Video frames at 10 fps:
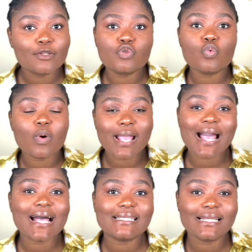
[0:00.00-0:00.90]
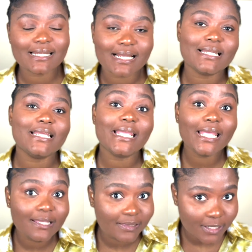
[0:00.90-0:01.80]
to work as a nanny
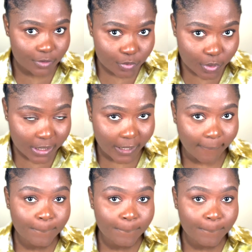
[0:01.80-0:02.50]
in the UK.